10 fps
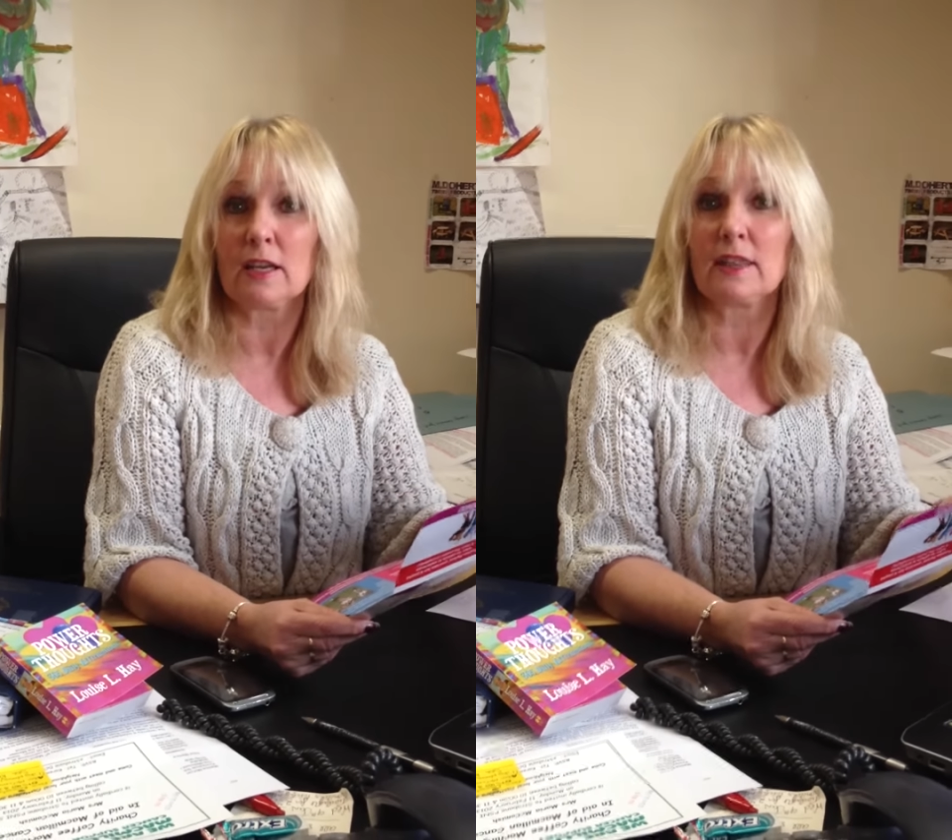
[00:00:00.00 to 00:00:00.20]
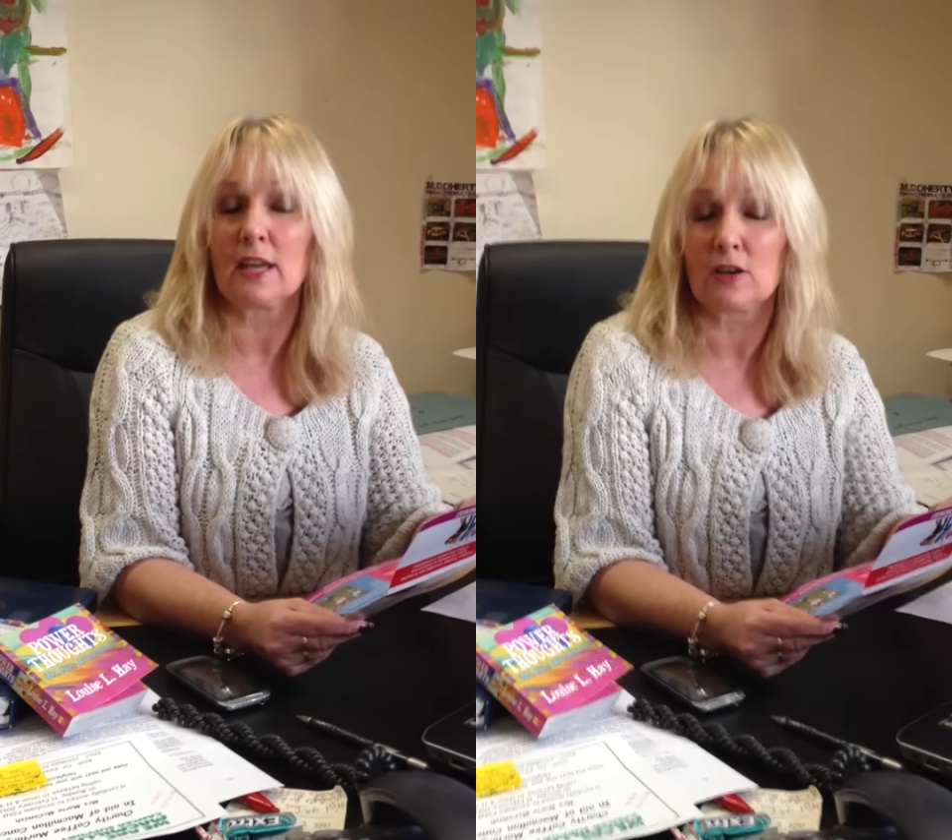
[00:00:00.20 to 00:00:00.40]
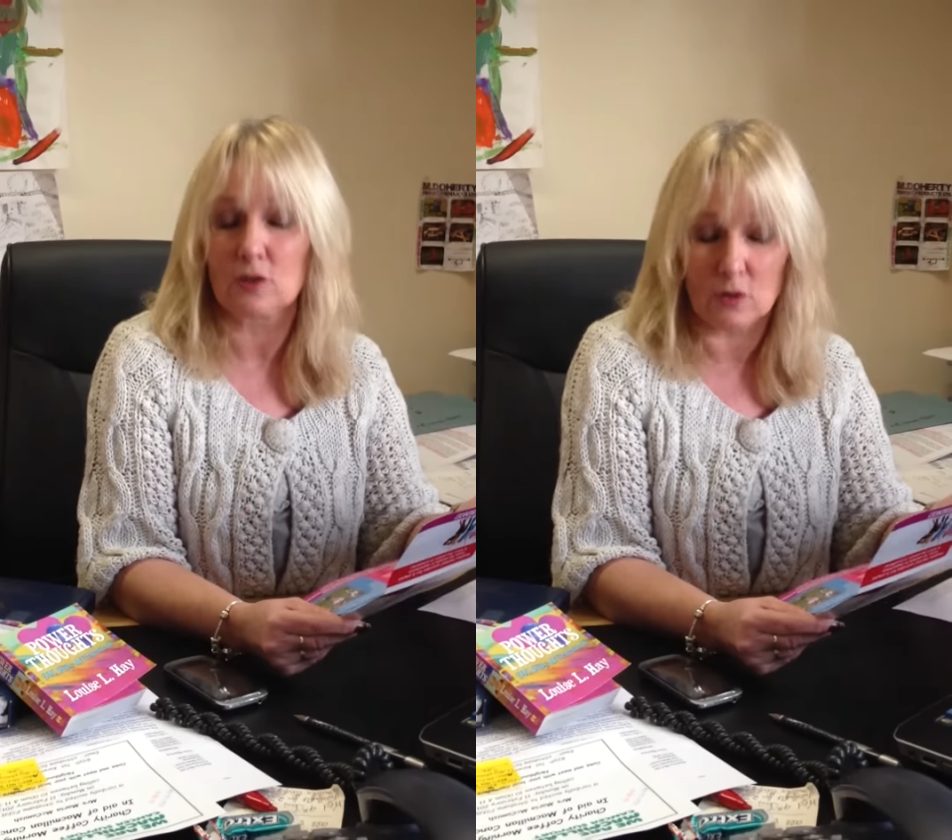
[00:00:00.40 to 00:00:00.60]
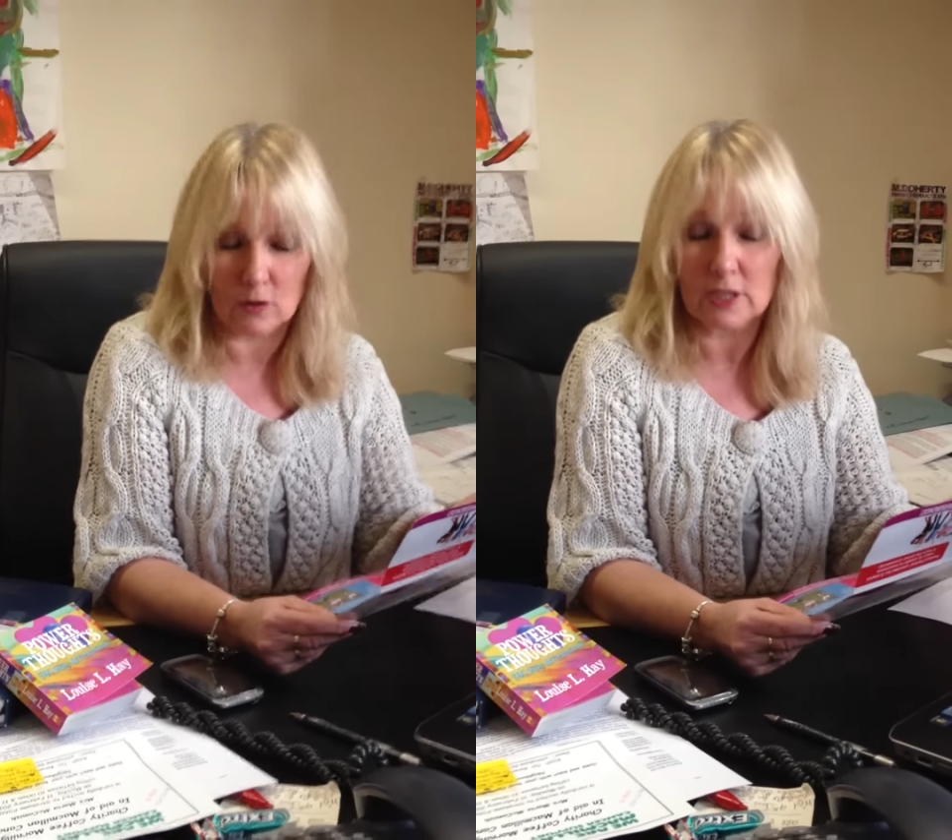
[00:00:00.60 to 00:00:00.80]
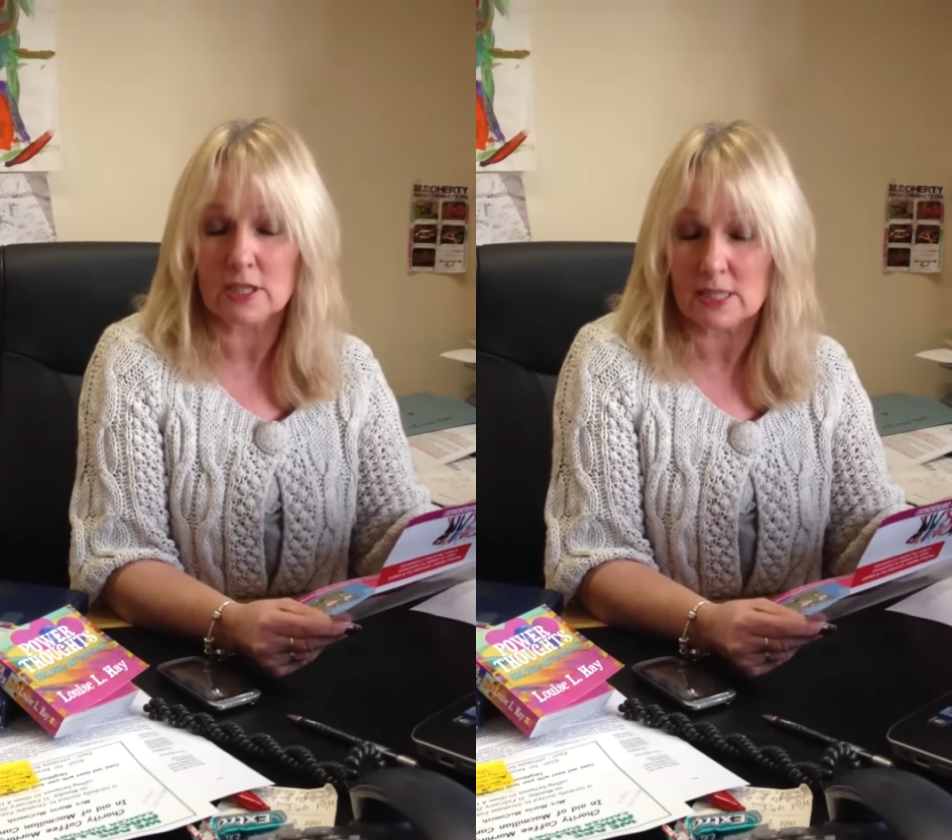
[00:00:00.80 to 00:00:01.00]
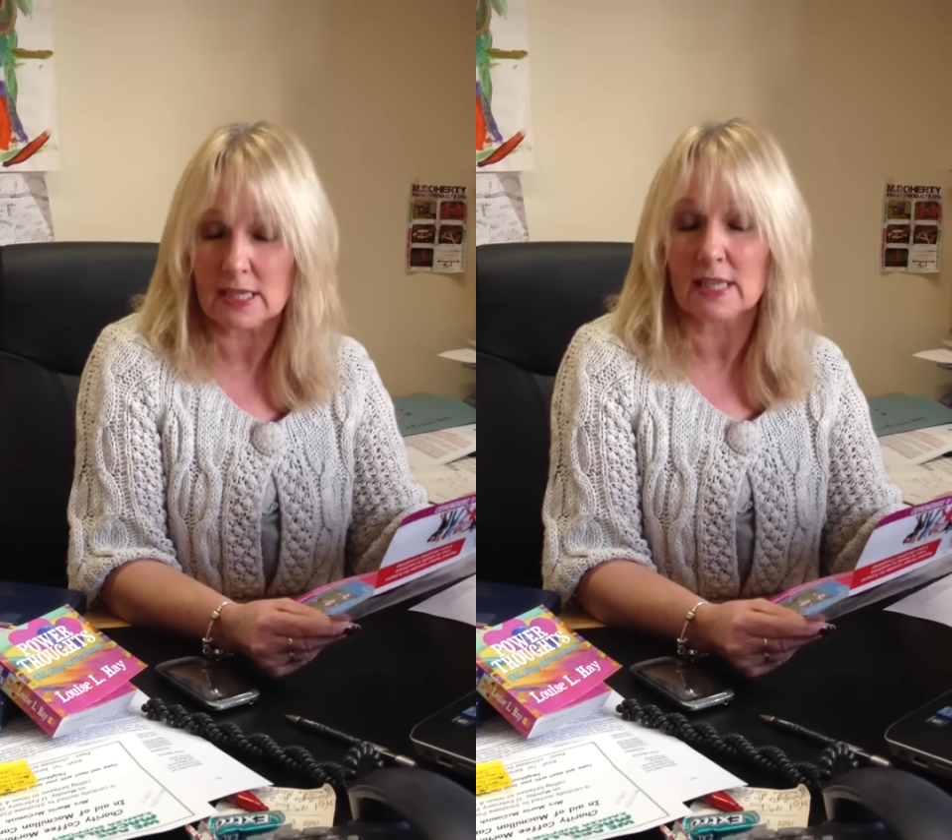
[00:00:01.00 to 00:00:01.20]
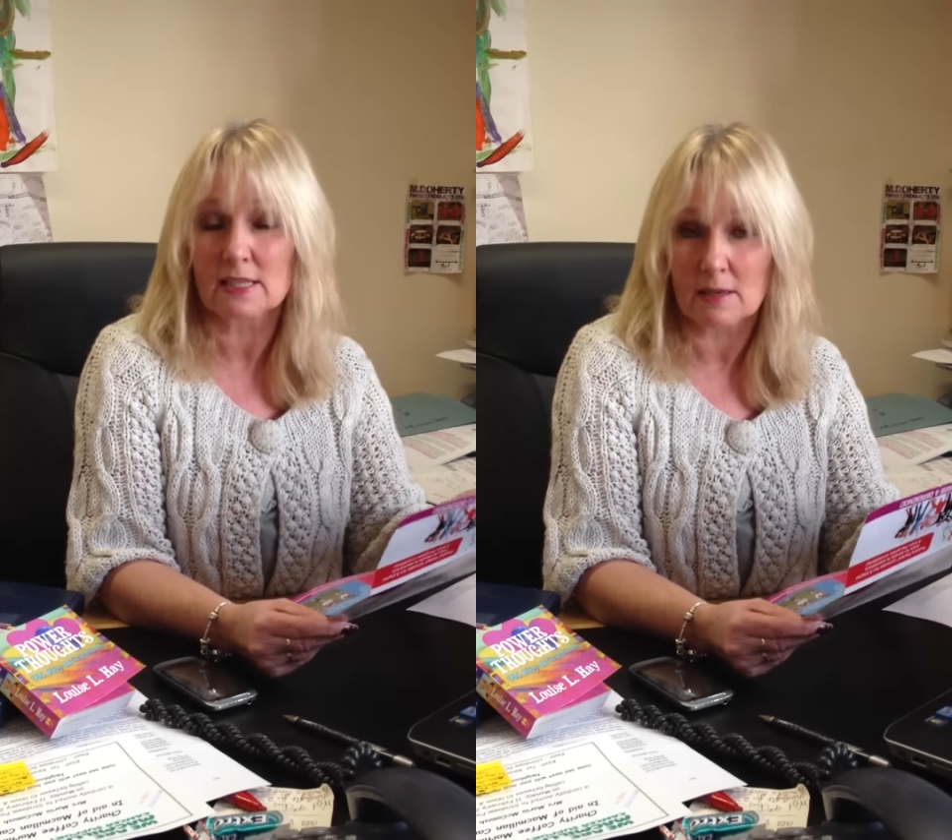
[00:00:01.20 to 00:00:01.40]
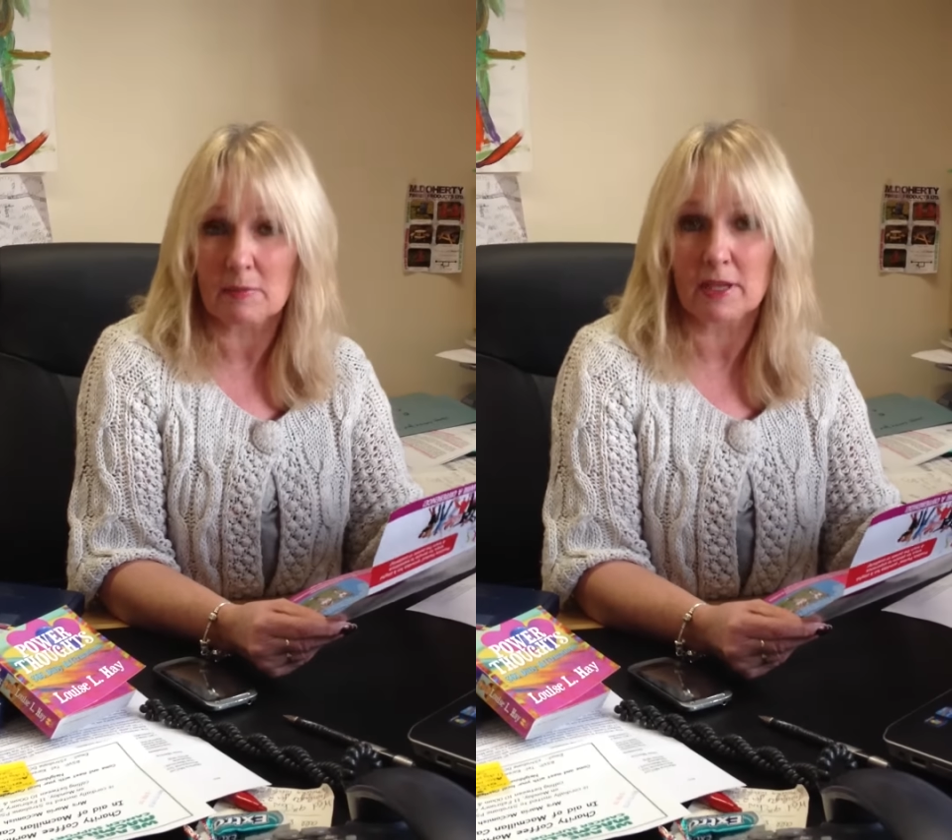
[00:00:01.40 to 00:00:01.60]
they're going to say
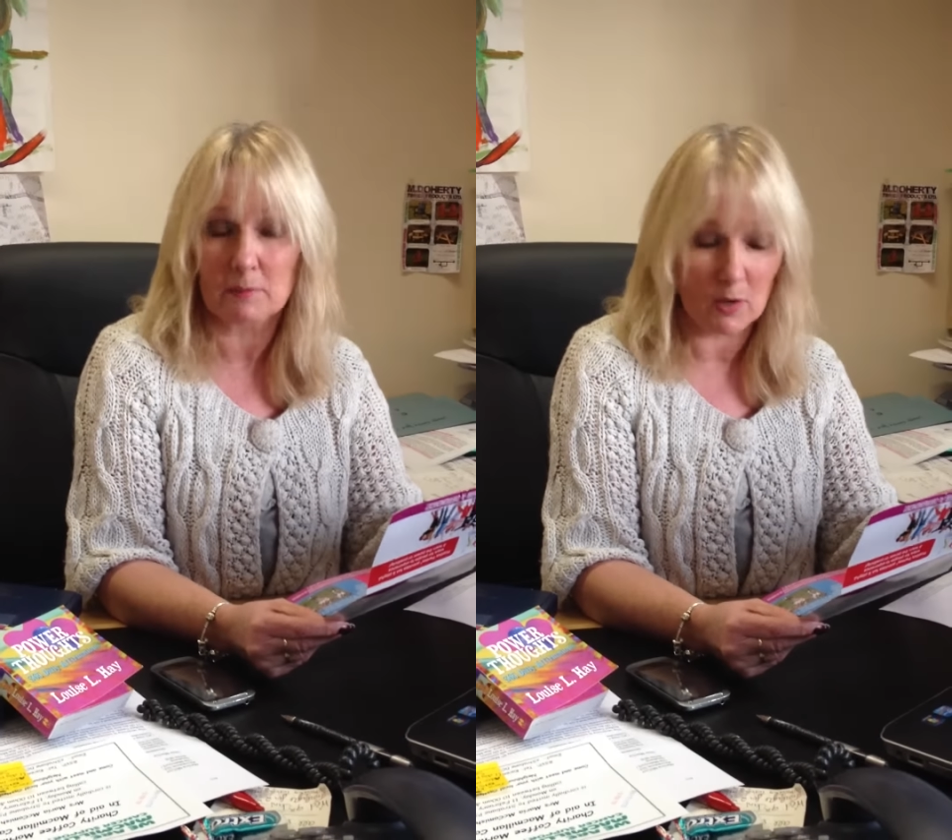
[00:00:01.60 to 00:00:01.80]
something